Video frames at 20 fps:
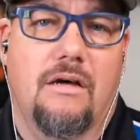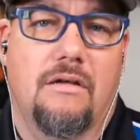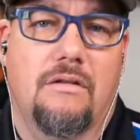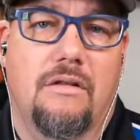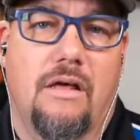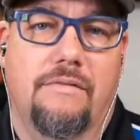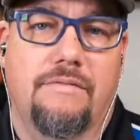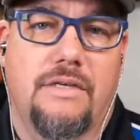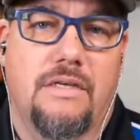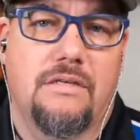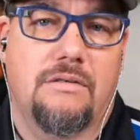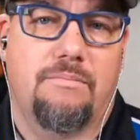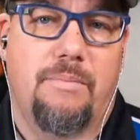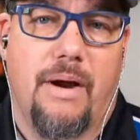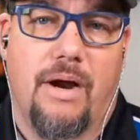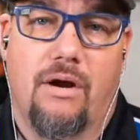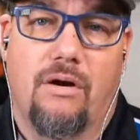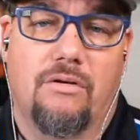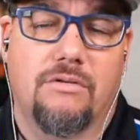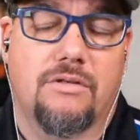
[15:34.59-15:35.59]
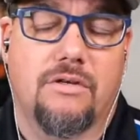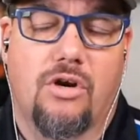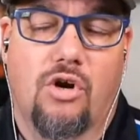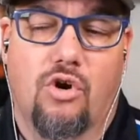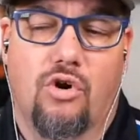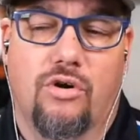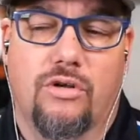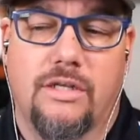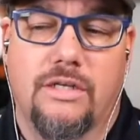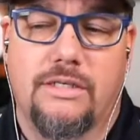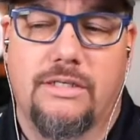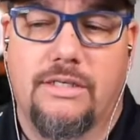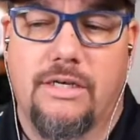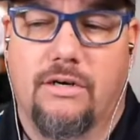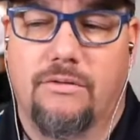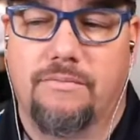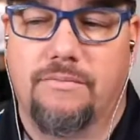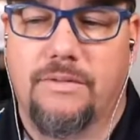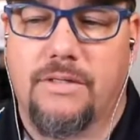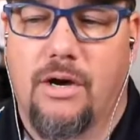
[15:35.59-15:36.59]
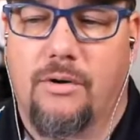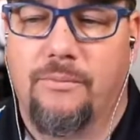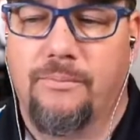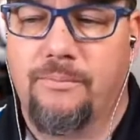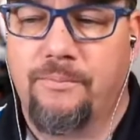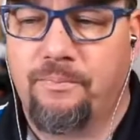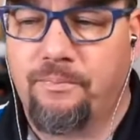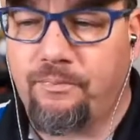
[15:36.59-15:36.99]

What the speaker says: loves his barrels currently still. So